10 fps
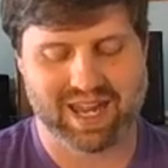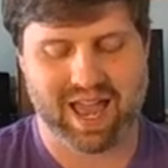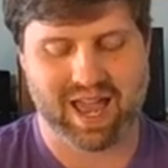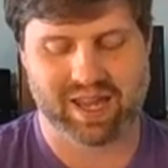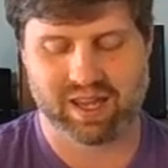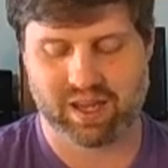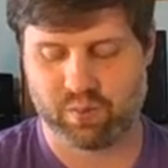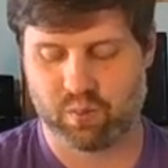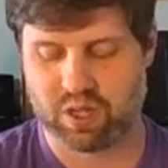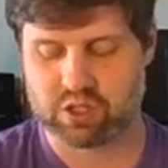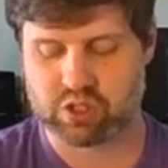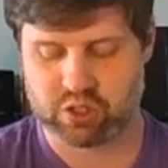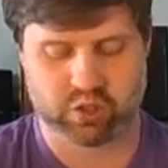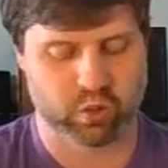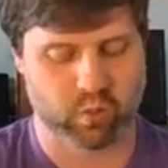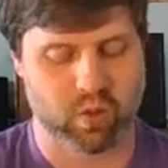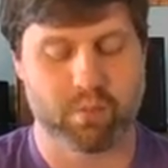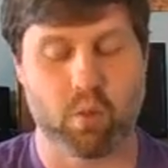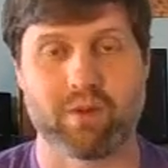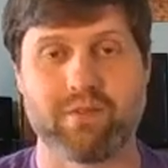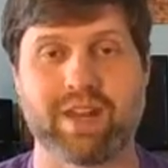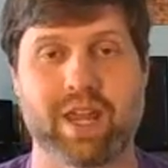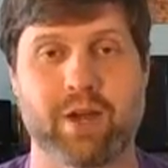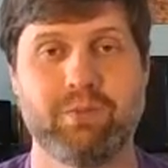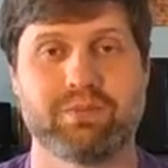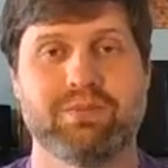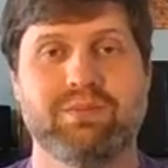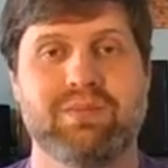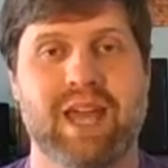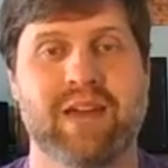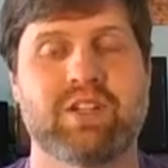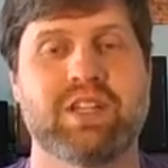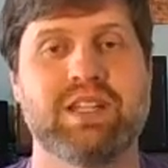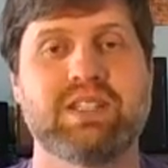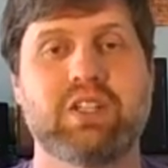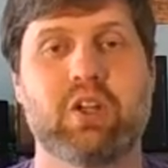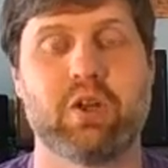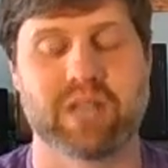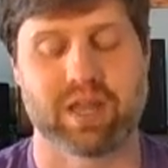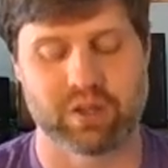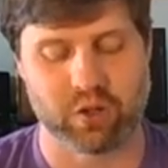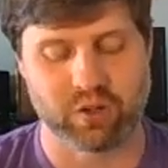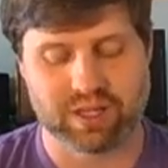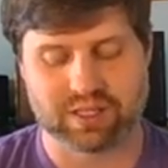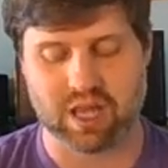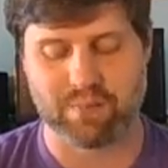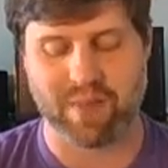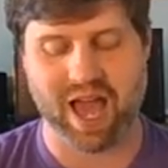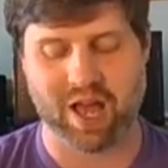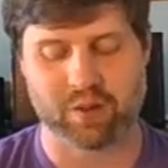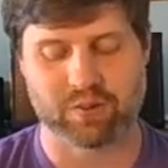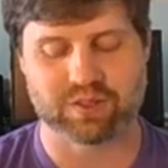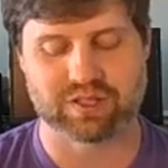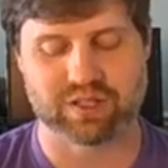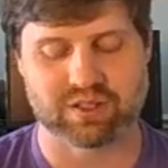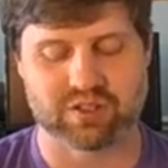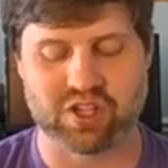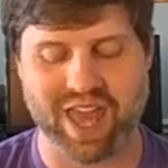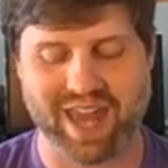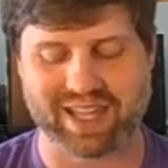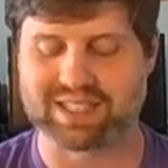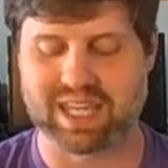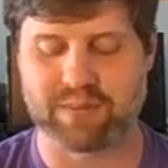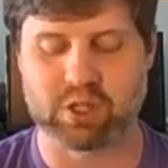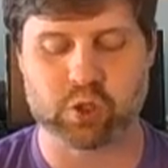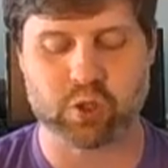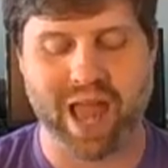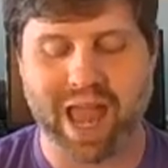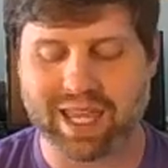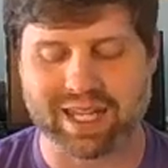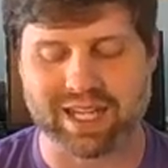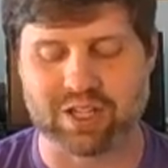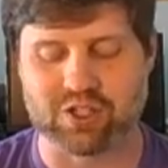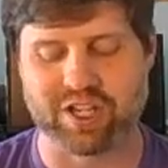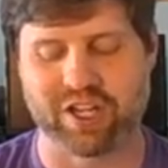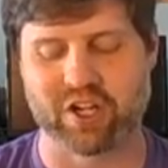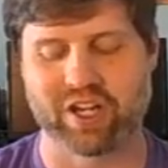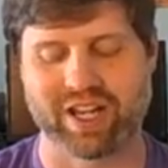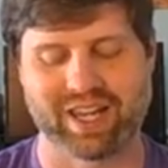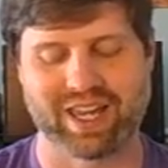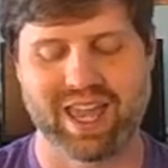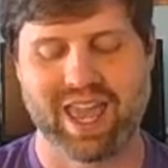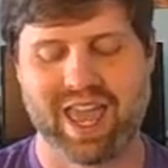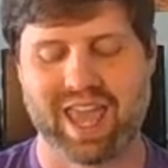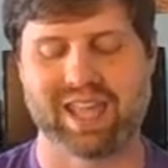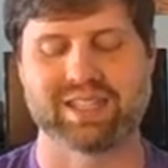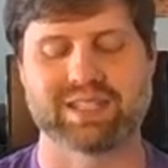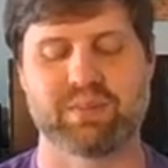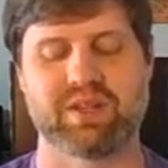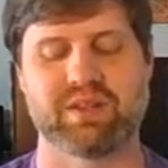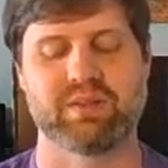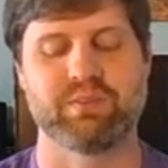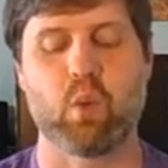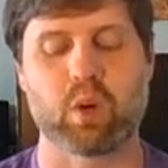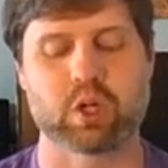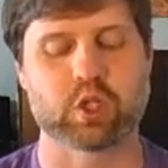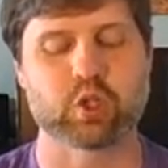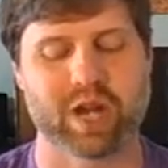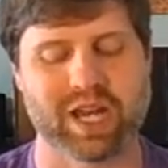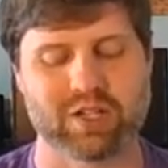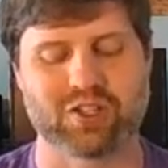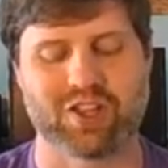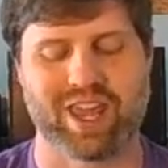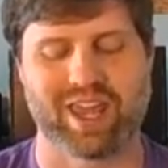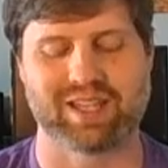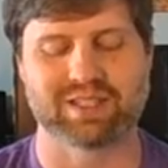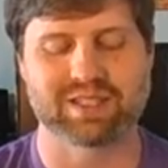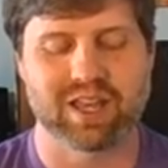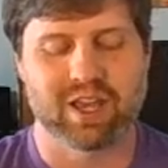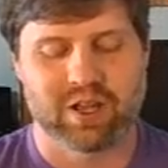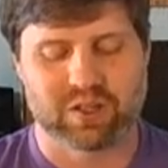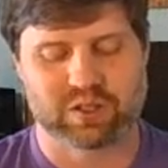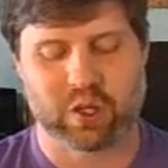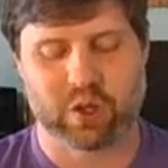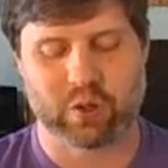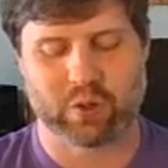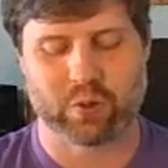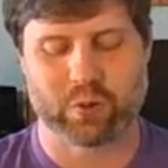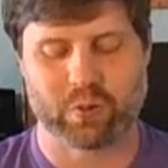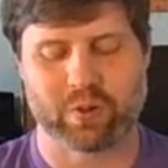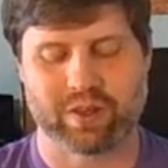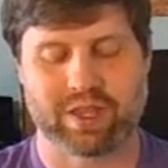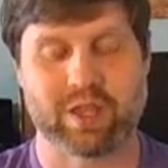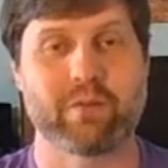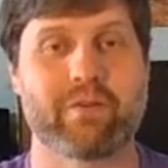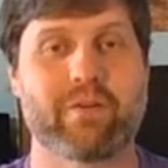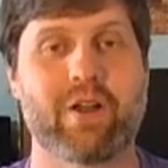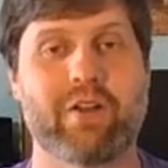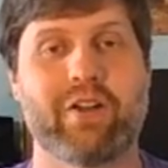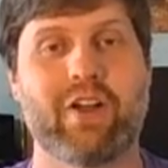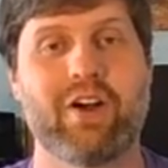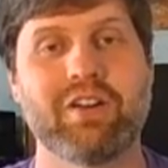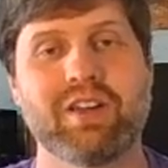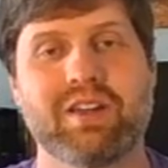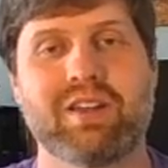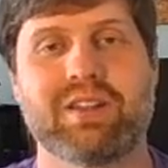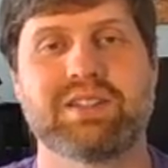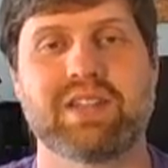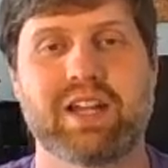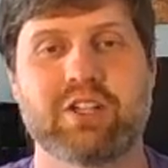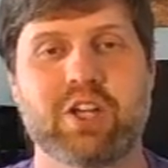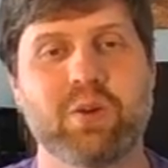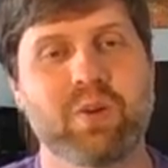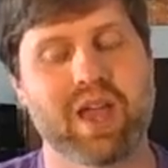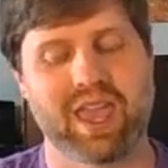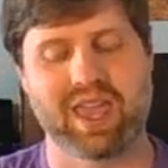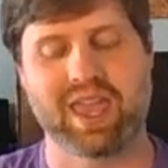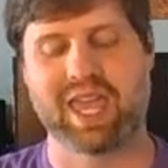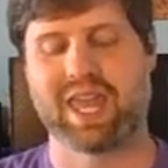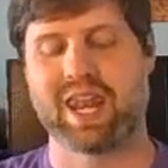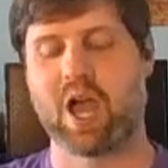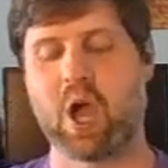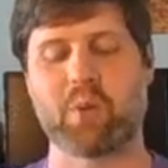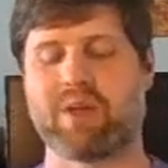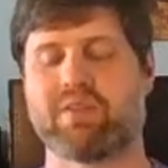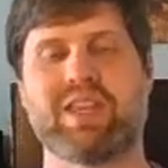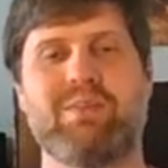I want to do one more video after this to close out the unit about genetics, keeping track and engineering, and some of more strange things. So thank you for following along on the slideshow, and I hope everything